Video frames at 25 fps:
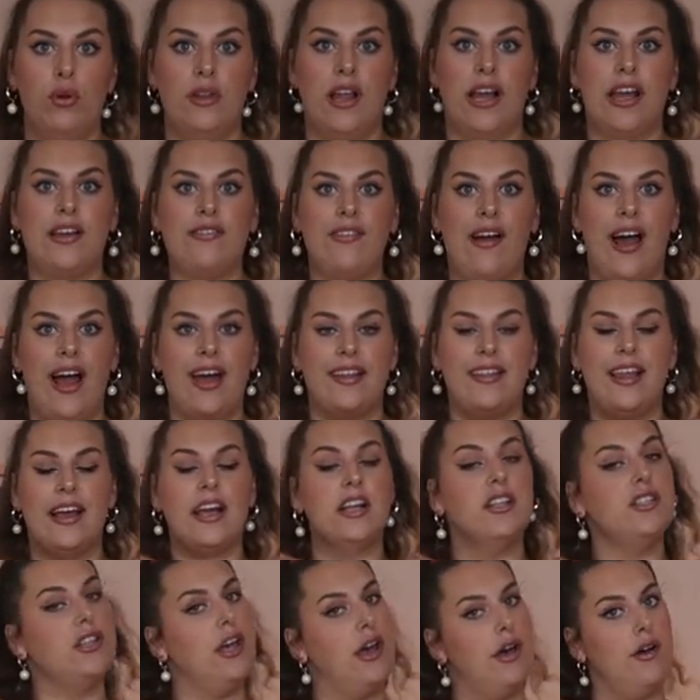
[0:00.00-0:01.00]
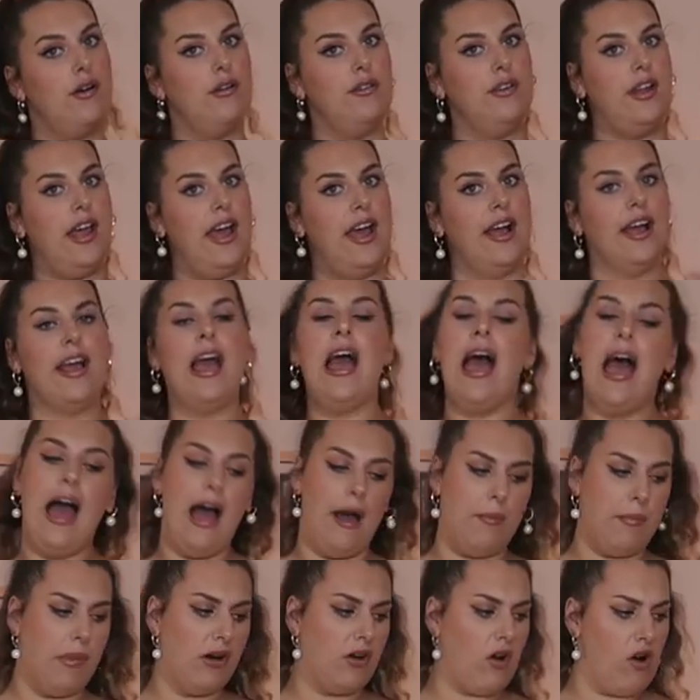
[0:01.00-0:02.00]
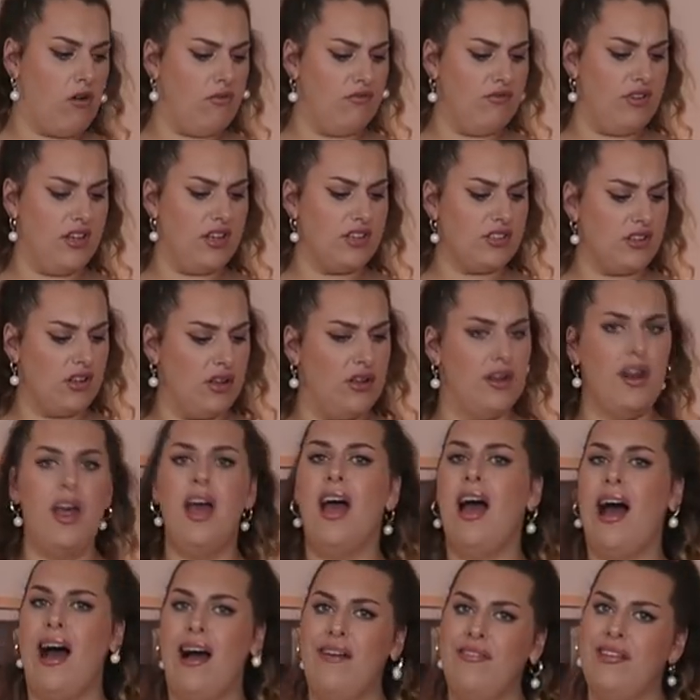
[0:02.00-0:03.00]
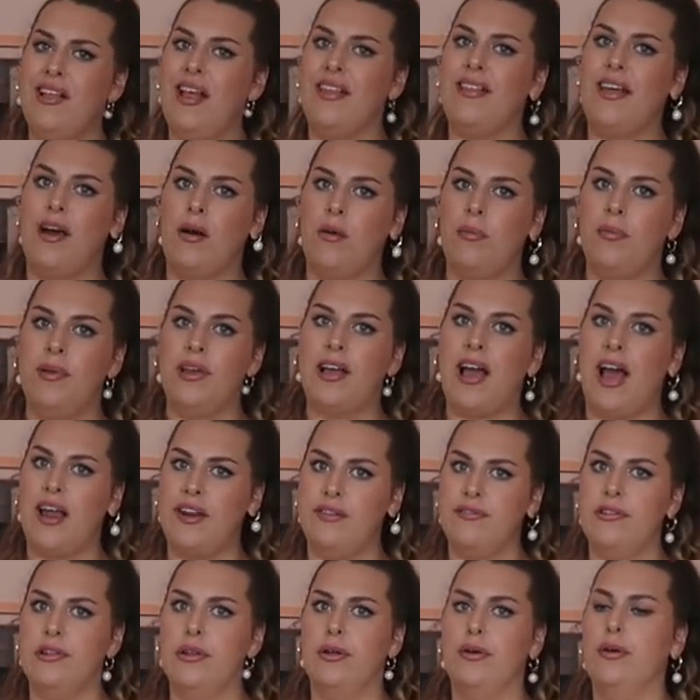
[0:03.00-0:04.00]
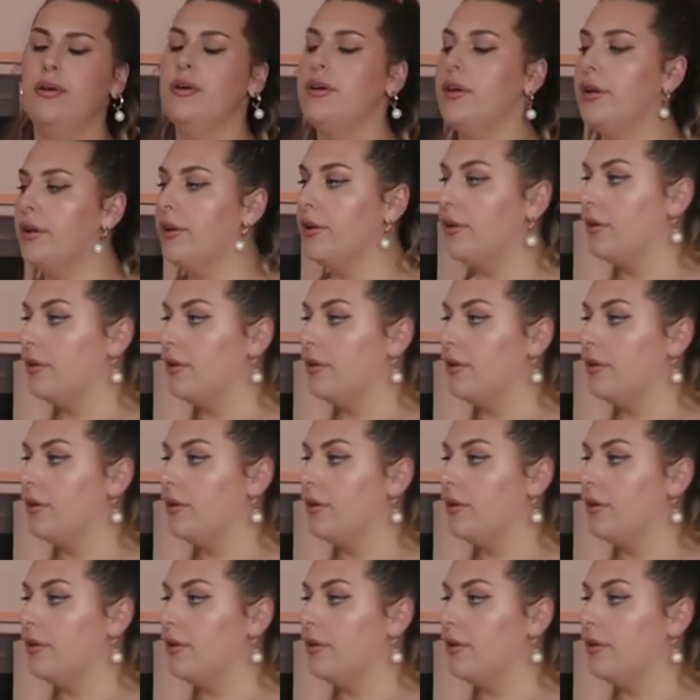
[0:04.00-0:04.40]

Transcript: Like, if I had like a turtleneck and my Converse on, I feel like that would be kind of a look.